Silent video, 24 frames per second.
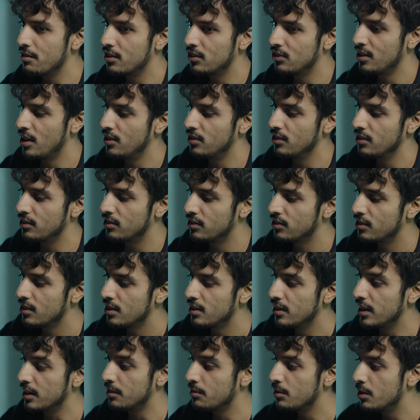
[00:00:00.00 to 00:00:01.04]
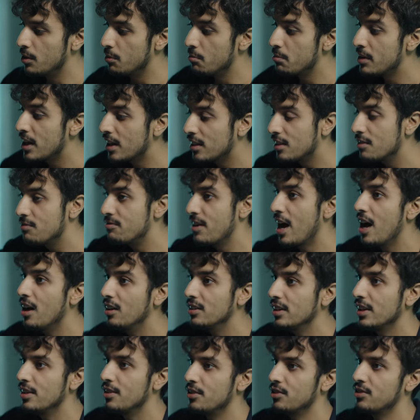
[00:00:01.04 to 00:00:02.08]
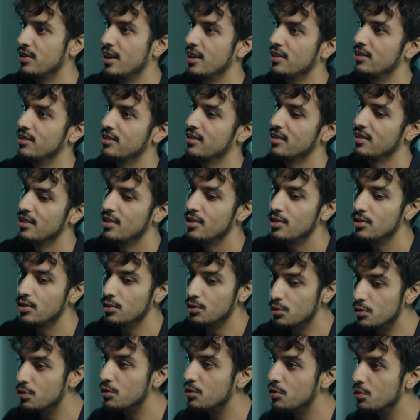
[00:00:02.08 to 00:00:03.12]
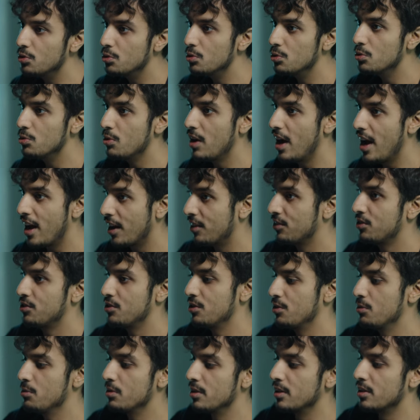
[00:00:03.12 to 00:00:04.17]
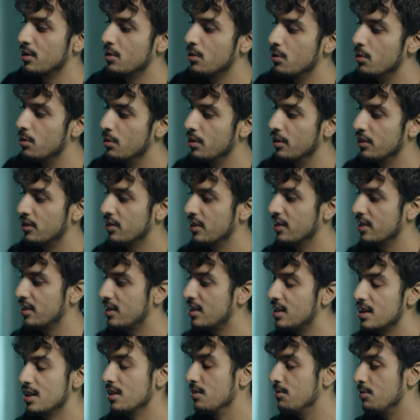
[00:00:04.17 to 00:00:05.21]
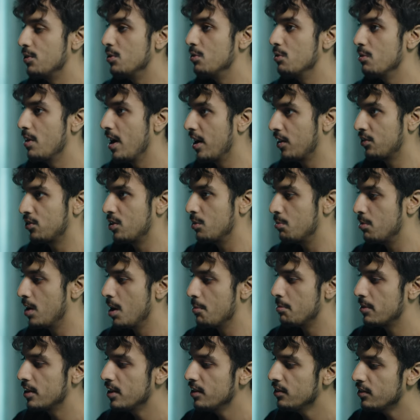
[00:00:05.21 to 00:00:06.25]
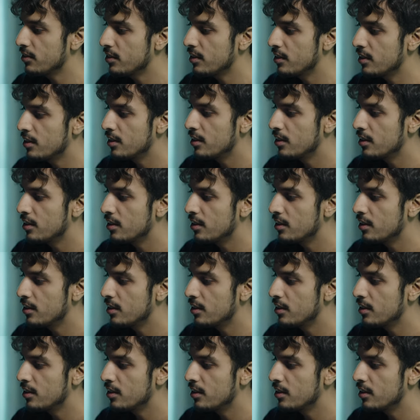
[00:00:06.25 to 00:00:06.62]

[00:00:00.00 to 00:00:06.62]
of consensus? Like, you know, get the validator sets to do extra work or to give you extra properties.